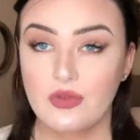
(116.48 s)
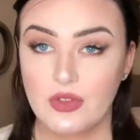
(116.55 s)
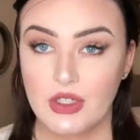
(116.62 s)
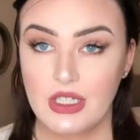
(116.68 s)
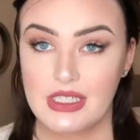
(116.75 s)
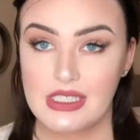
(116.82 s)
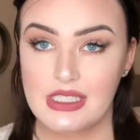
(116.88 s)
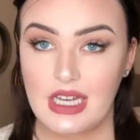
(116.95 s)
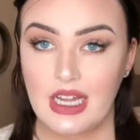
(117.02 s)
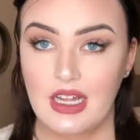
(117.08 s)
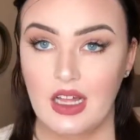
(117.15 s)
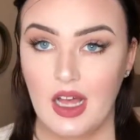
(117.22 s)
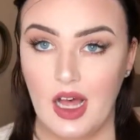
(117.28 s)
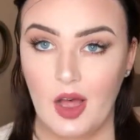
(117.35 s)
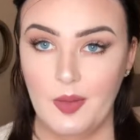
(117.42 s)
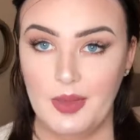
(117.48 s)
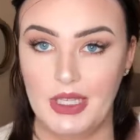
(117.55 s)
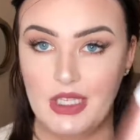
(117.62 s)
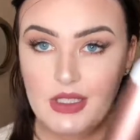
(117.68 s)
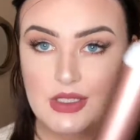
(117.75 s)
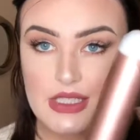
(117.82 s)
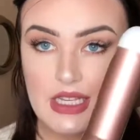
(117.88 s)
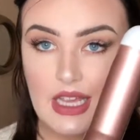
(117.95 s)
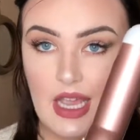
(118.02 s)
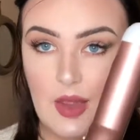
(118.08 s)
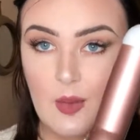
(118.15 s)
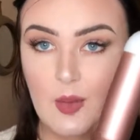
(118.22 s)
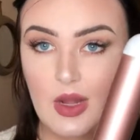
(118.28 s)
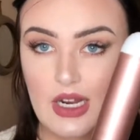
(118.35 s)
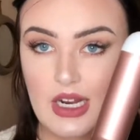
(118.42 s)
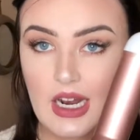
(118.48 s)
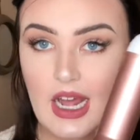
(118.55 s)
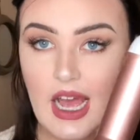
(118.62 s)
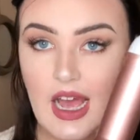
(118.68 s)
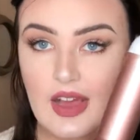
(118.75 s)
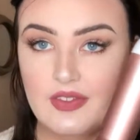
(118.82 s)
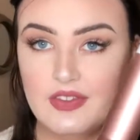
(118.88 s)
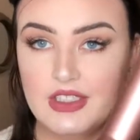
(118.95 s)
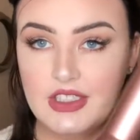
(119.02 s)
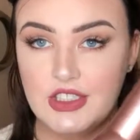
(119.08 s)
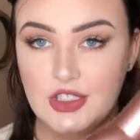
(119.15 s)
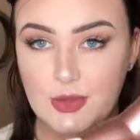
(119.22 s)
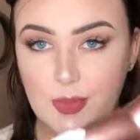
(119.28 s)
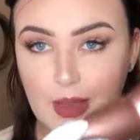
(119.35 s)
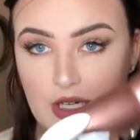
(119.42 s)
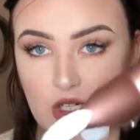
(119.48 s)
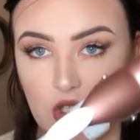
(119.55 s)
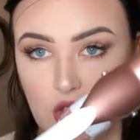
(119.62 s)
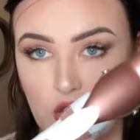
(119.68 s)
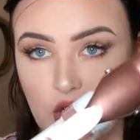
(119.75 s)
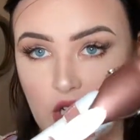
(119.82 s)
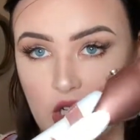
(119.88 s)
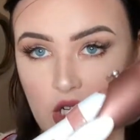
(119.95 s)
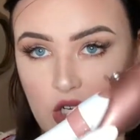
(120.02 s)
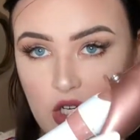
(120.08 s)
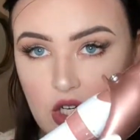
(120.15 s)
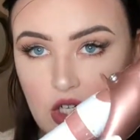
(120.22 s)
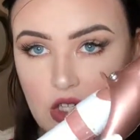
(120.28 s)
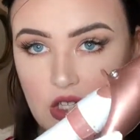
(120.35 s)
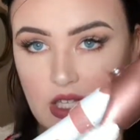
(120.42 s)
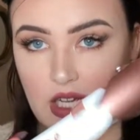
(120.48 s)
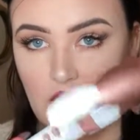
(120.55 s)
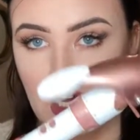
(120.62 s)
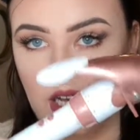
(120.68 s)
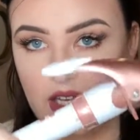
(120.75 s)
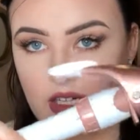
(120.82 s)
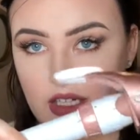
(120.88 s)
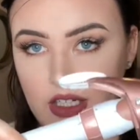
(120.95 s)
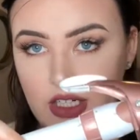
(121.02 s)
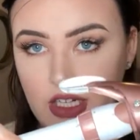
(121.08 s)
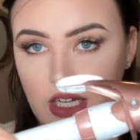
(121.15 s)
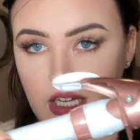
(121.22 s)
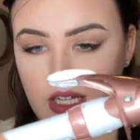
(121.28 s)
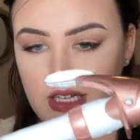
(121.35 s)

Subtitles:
For this style, I'll be using a 1.5-inch barrel curling iron.